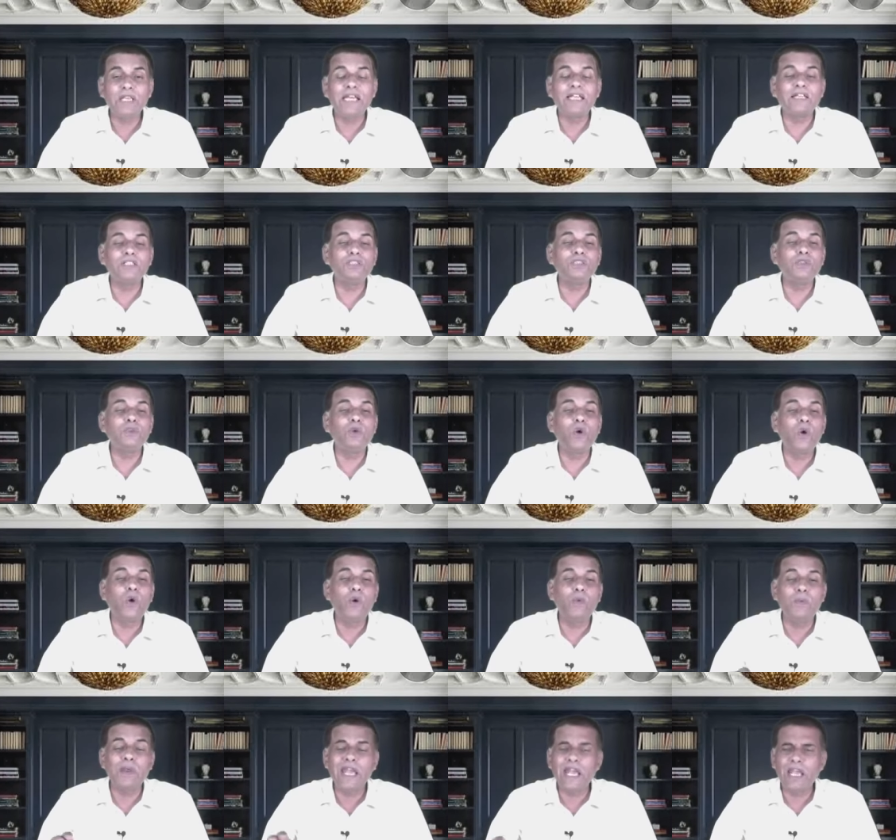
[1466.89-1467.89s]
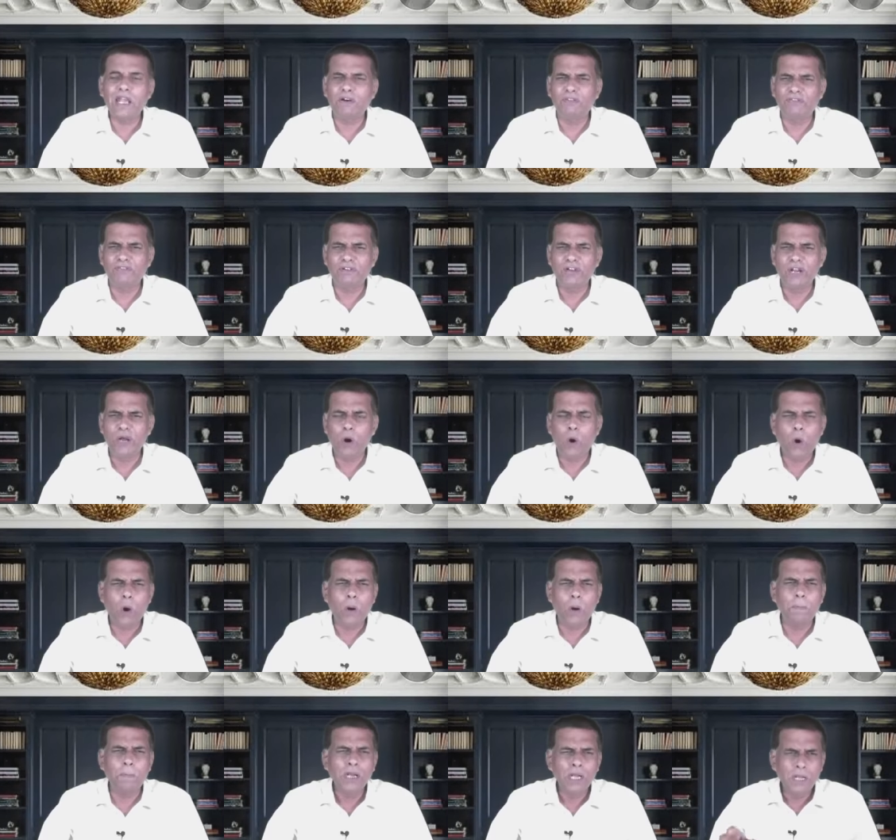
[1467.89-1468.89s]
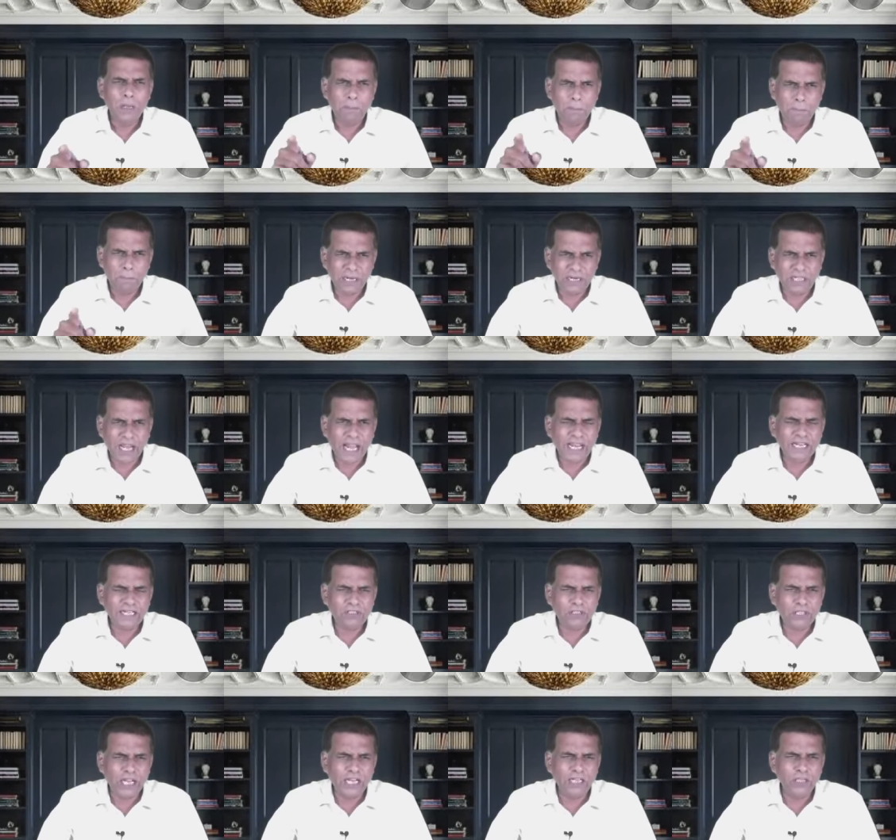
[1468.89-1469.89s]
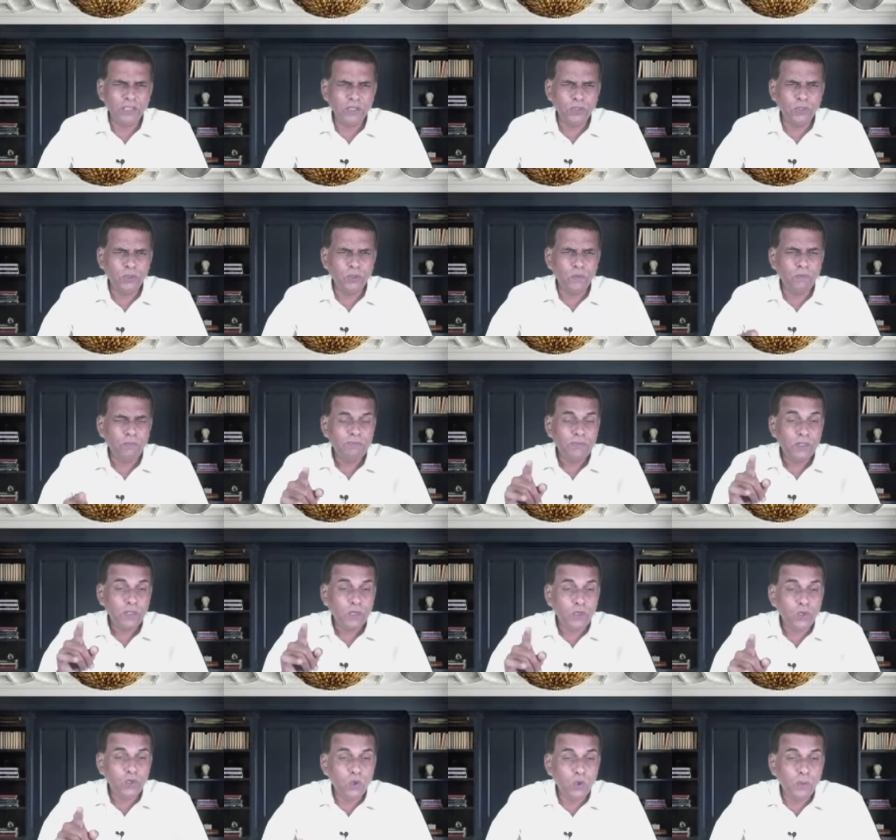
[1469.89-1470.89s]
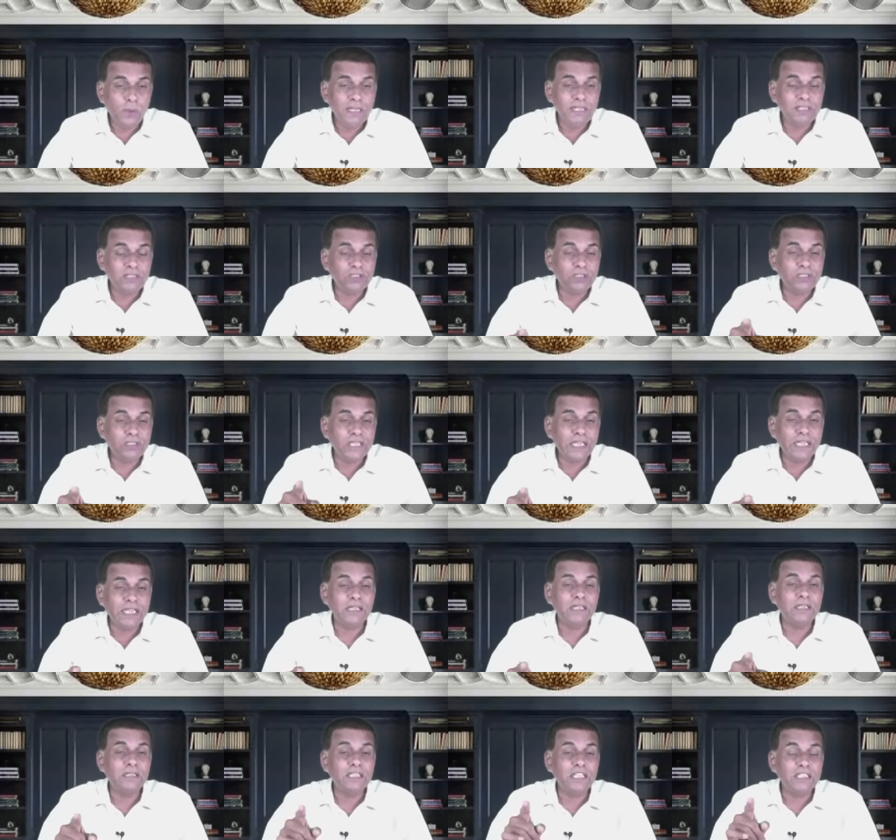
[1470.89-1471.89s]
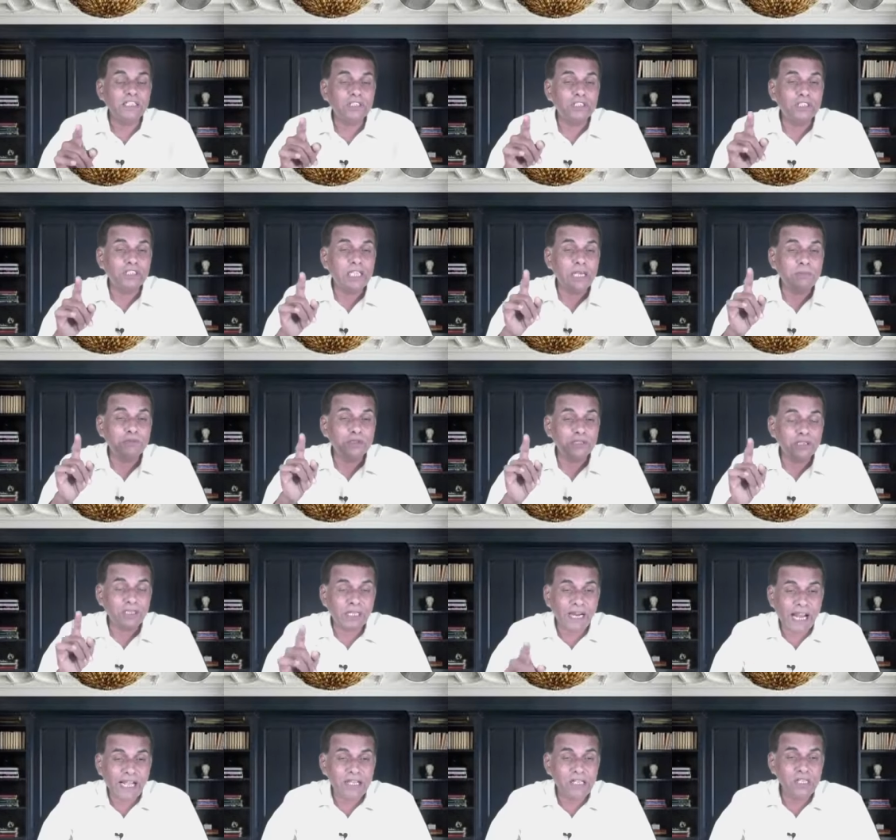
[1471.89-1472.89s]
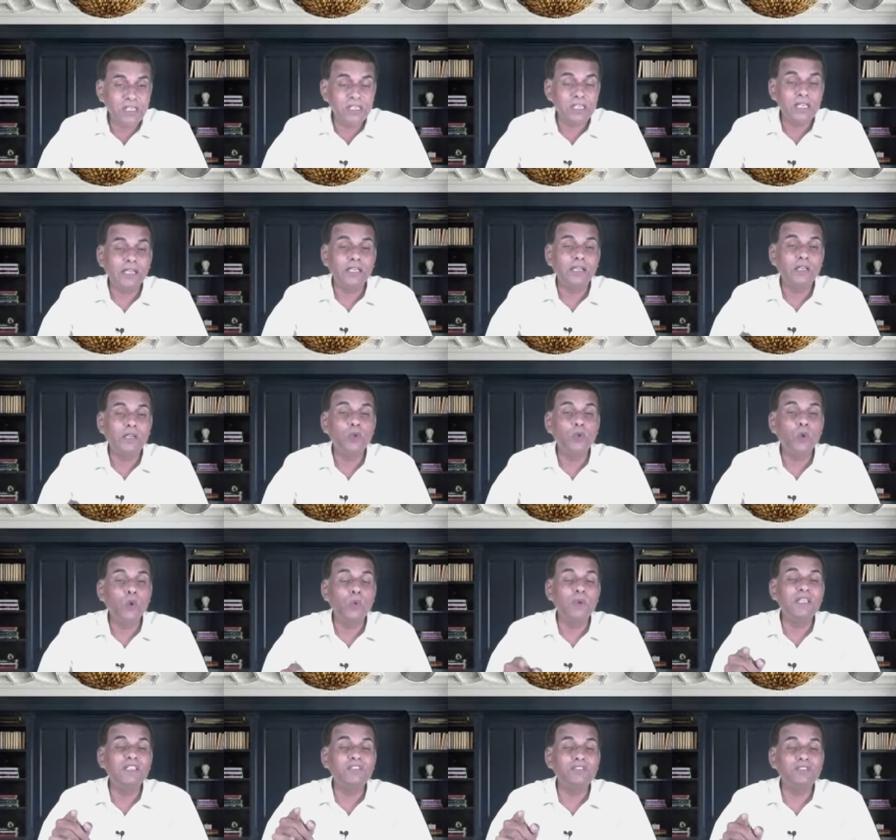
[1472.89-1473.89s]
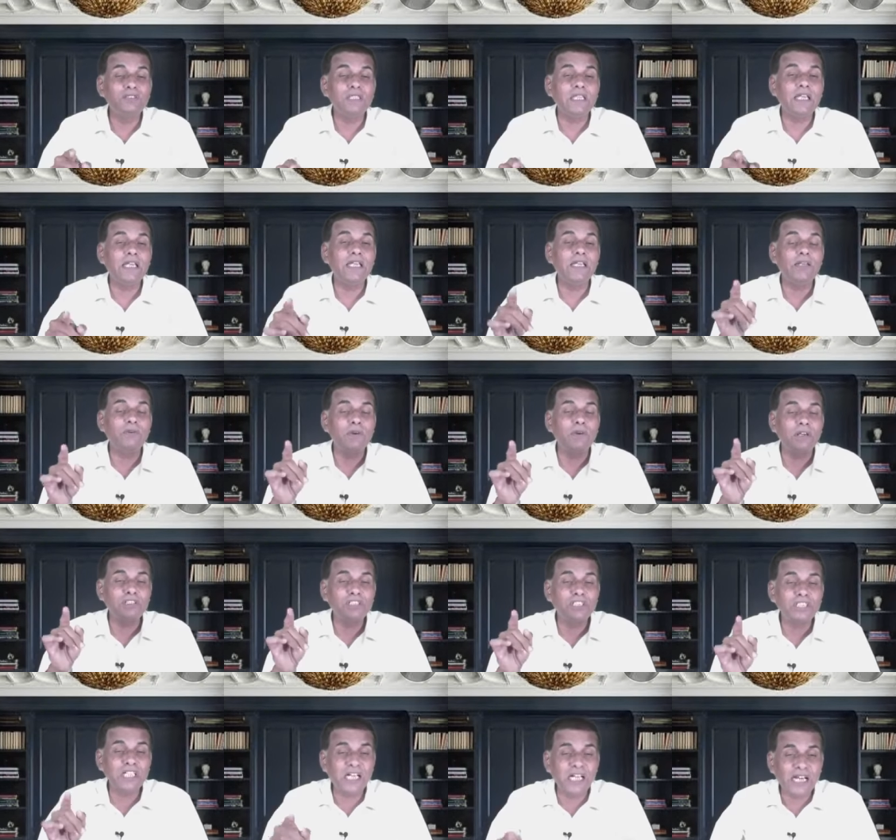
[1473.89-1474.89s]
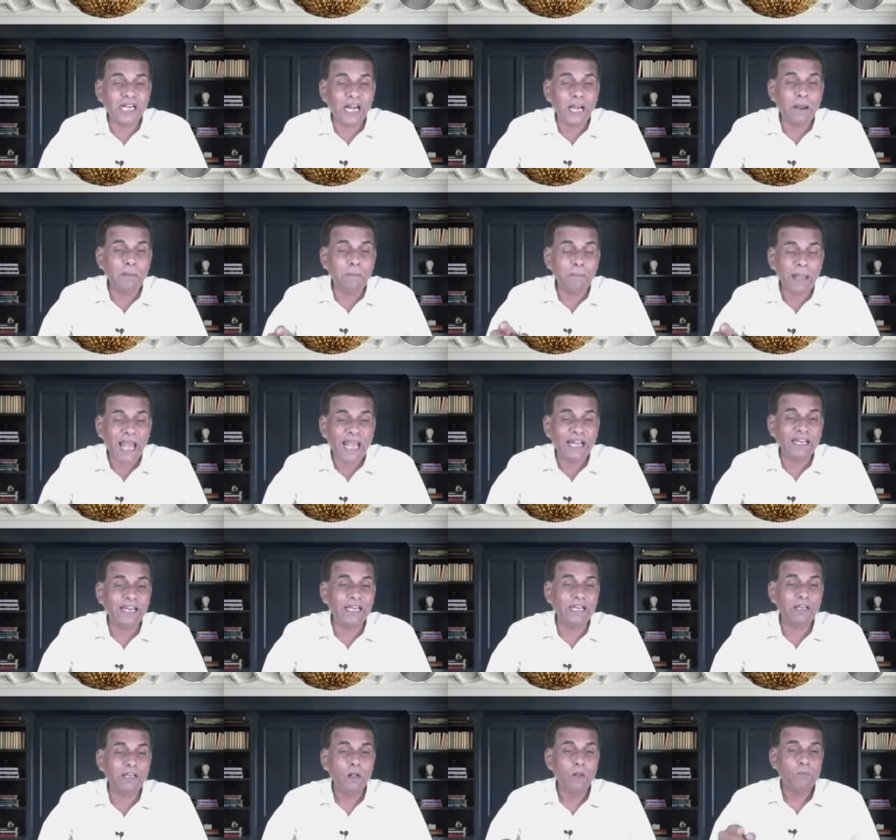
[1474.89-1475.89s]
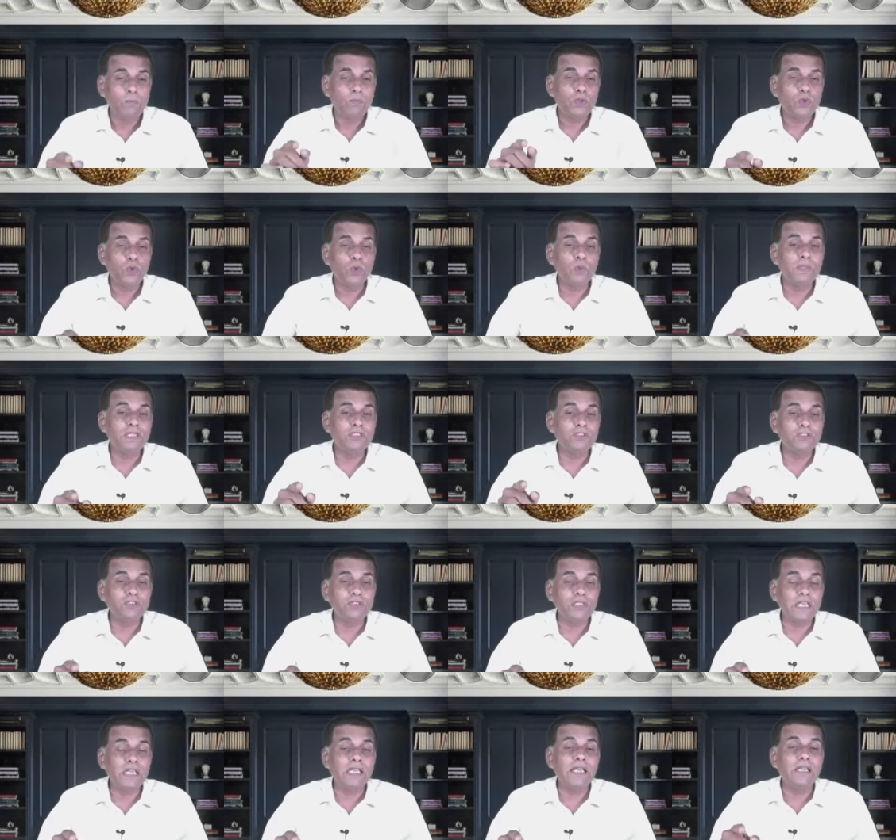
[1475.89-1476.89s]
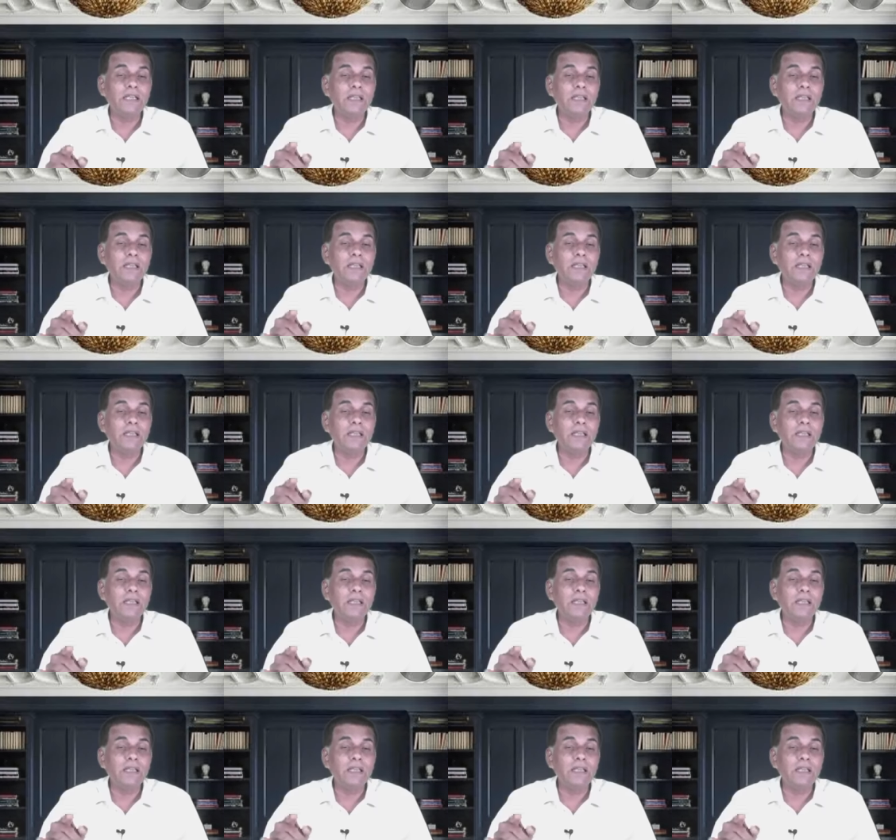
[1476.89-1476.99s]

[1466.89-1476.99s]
There is no way of hope but i tell you you will see the steps rising you will see your children married you will see